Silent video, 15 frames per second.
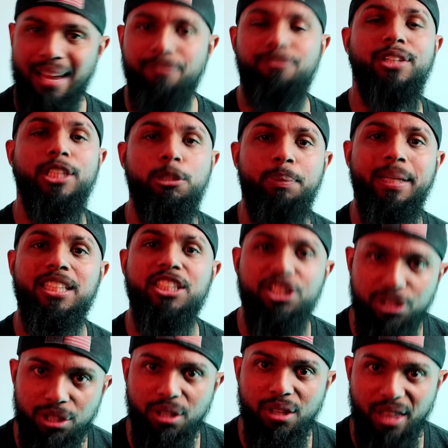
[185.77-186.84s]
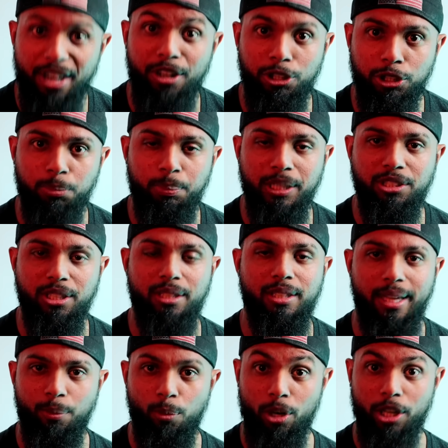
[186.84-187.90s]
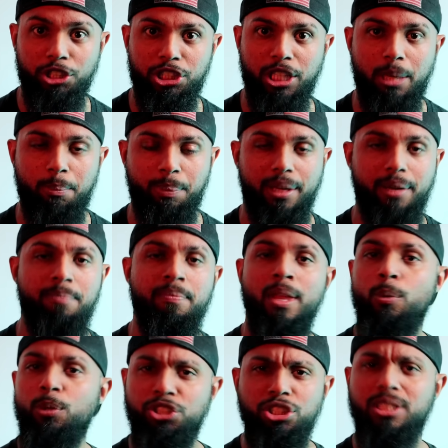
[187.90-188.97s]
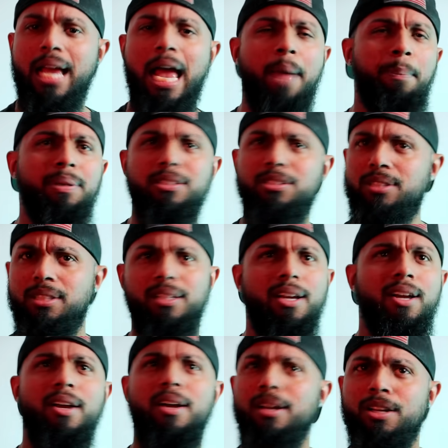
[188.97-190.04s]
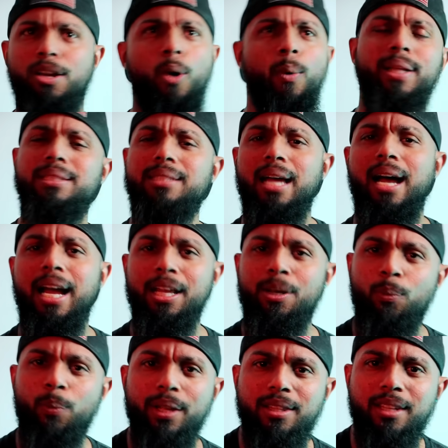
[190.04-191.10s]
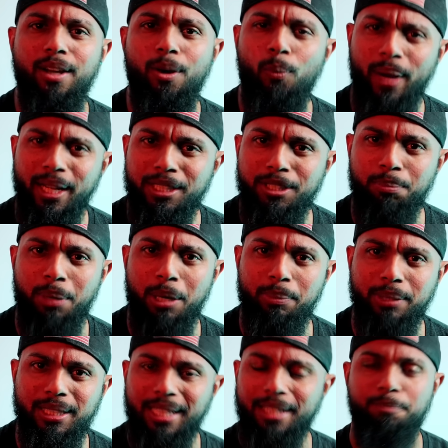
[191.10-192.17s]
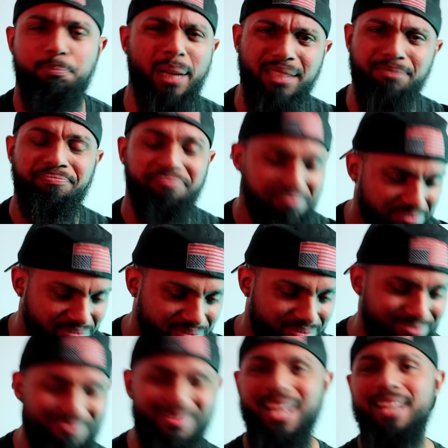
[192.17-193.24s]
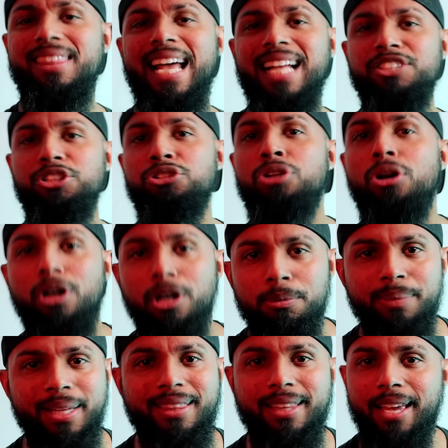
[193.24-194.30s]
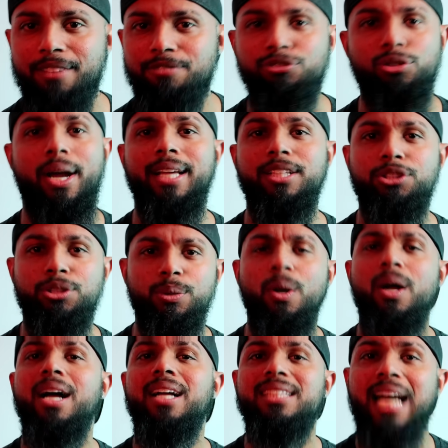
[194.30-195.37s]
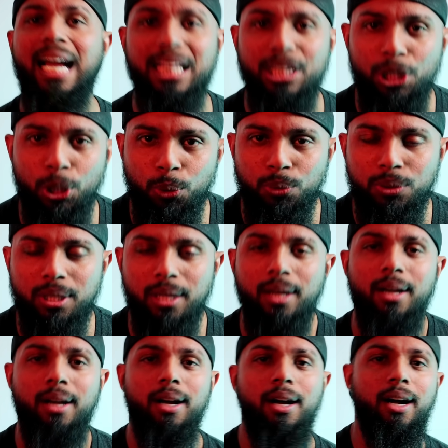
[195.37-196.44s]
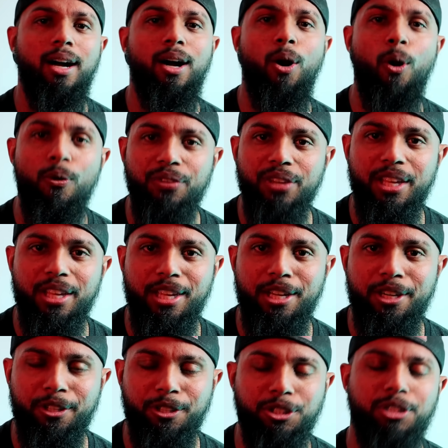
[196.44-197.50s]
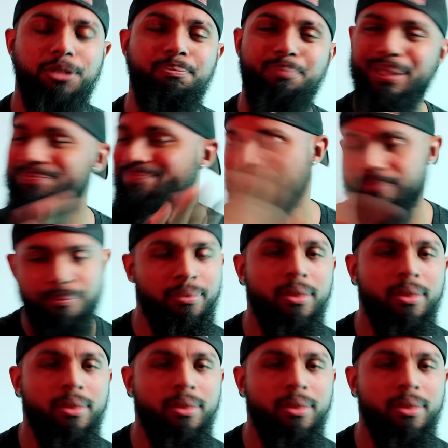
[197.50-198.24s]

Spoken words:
not free speech, it's their speech that they want to champion, which just happens to coincide with white supremacy. But that's a term that they've tried to dilute over the years, but